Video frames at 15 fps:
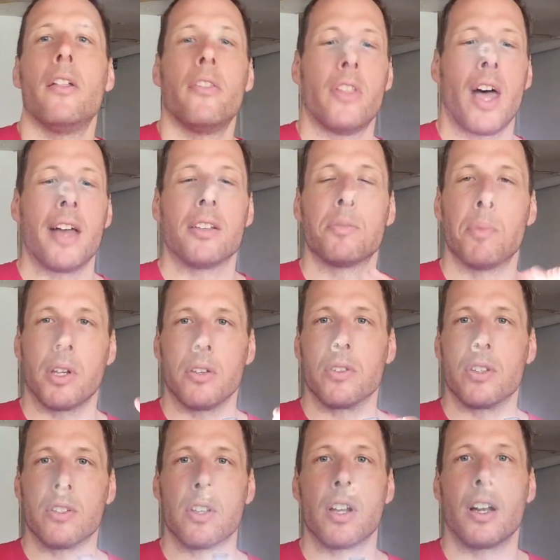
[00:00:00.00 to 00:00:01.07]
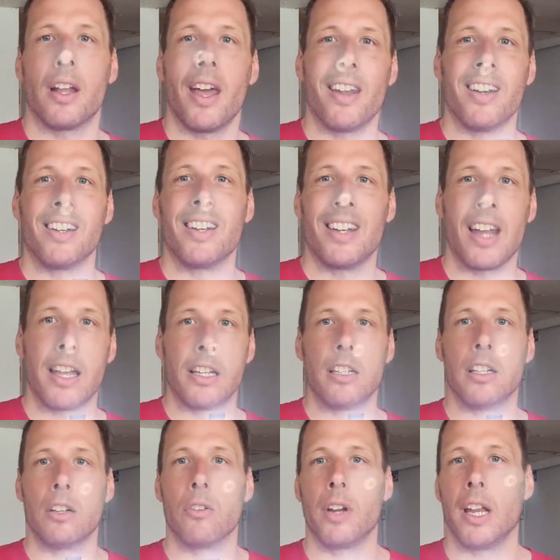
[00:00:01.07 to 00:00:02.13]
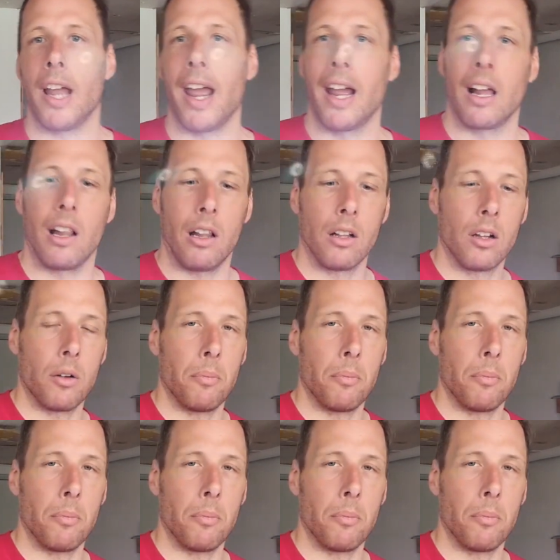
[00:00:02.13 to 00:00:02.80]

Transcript: nice because it's at a 90-degree angle